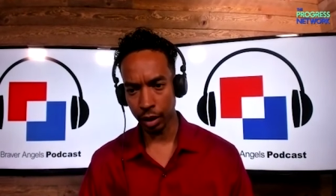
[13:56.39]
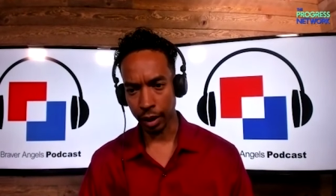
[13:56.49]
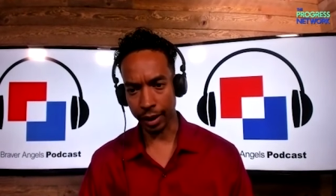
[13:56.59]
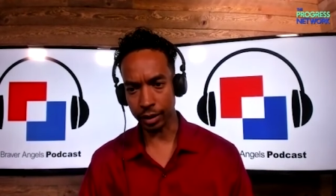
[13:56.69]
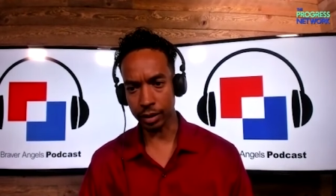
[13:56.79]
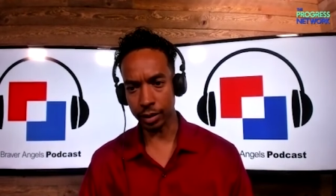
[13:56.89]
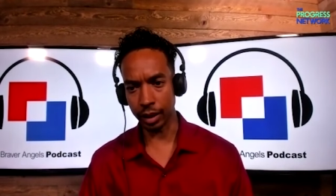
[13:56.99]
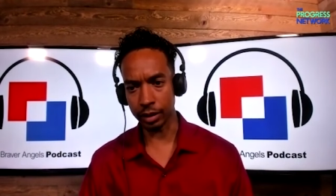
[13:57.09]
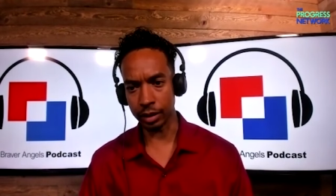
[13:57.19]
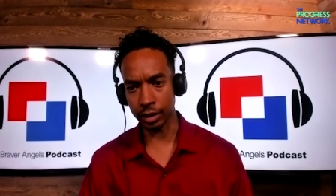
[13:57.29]
has to
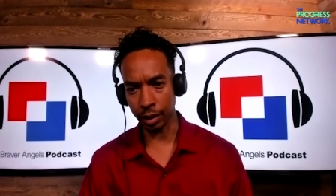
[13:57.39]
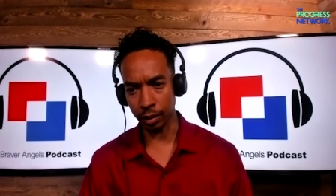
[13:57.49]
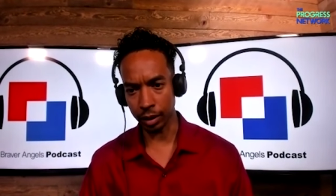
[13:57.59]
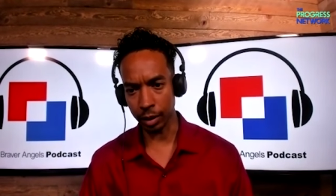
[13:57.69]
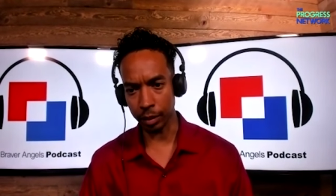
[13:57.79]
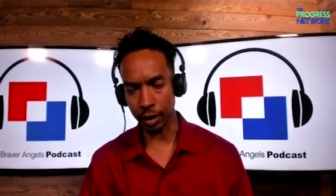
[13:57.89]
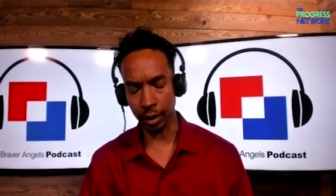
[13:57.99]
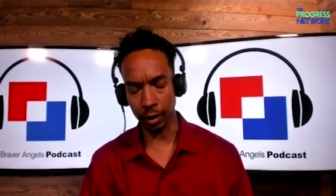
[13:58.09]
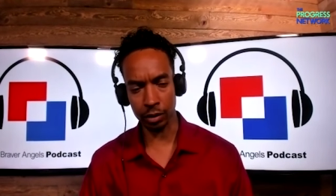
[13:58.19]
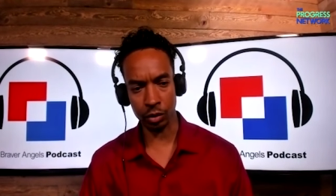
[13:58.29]
necessarily be
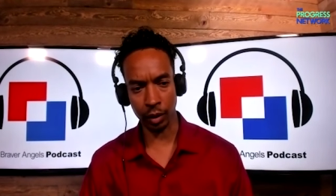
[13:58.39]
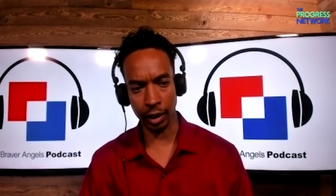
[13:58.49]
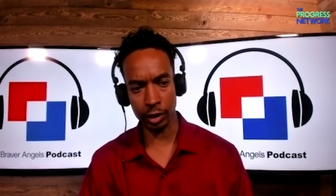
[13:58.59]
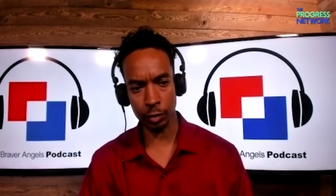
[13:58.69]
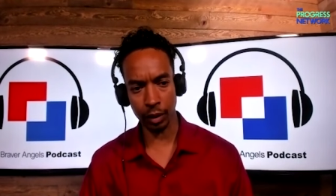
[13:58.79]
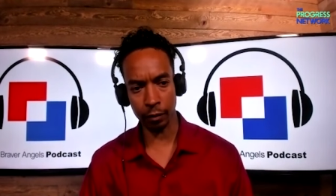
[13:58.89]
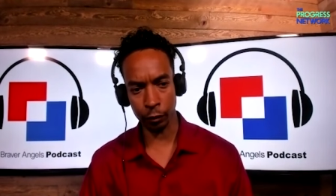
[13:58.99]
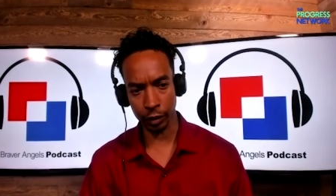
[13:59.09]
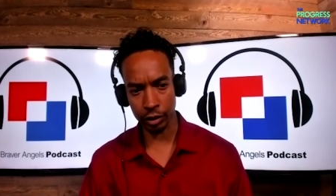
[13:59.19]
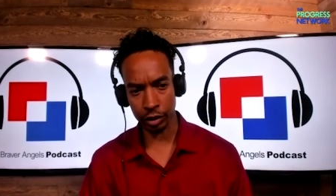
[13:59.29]
characterized by
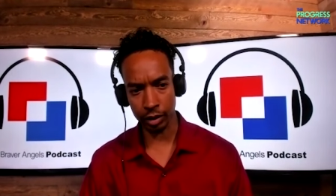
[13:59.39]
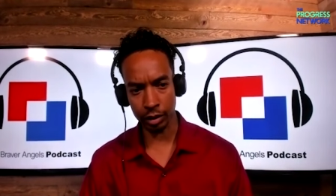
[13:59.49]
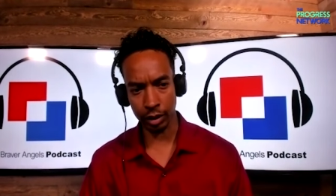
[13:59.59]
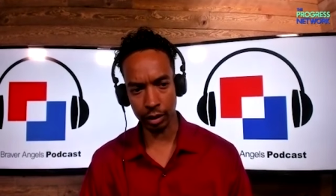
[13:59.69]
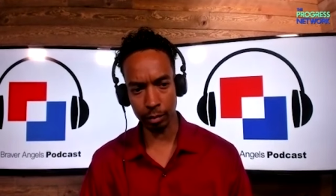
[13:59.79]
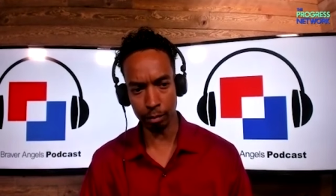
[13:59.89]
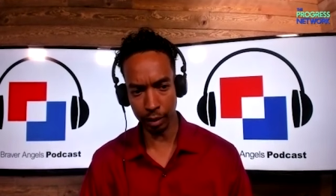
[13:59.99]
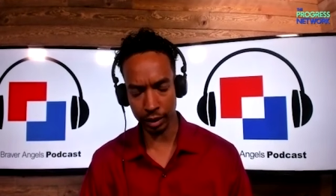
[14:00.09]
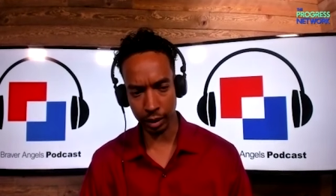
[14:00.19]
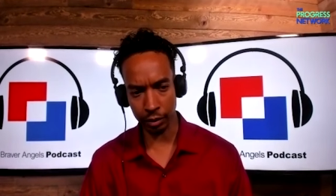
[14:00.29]
friction and
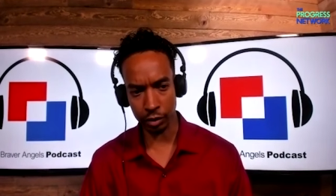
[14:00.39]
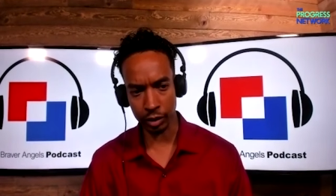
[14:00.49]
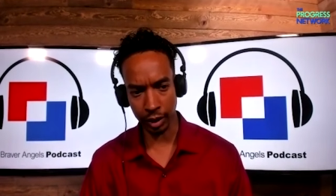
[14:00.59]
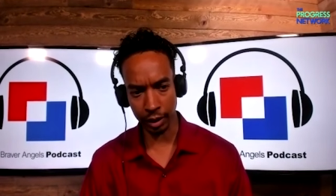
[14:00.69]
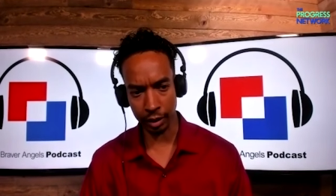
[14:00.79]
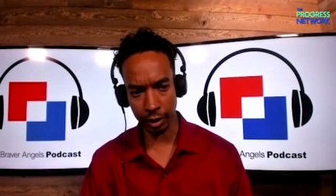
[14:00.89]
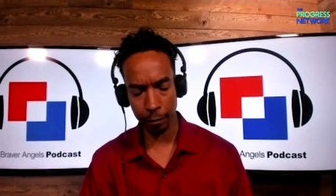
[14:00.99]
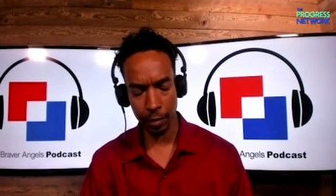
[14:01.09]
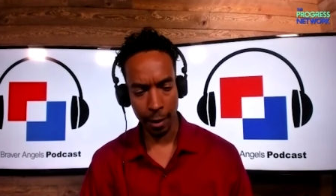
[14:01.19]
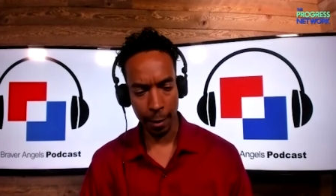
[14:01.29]
misunderstanding.